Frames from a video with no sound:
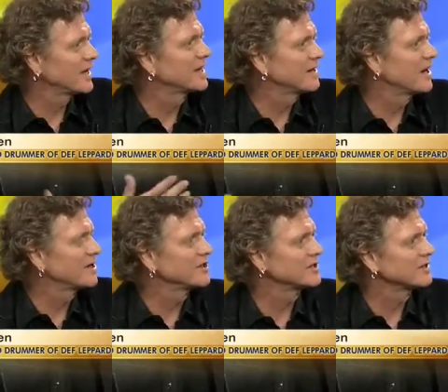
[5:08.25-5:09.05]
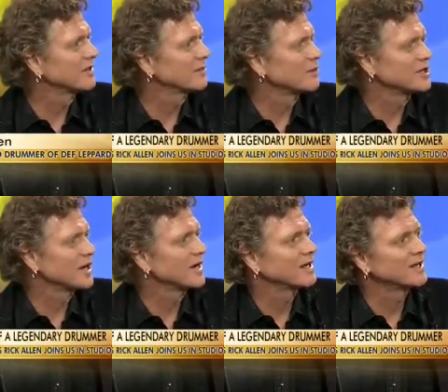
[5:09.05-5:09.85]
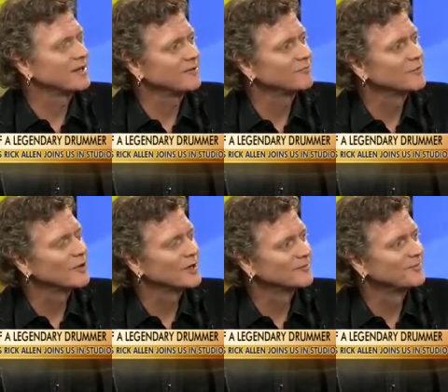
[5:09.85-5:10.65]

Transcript: Then I just appreciated it even more.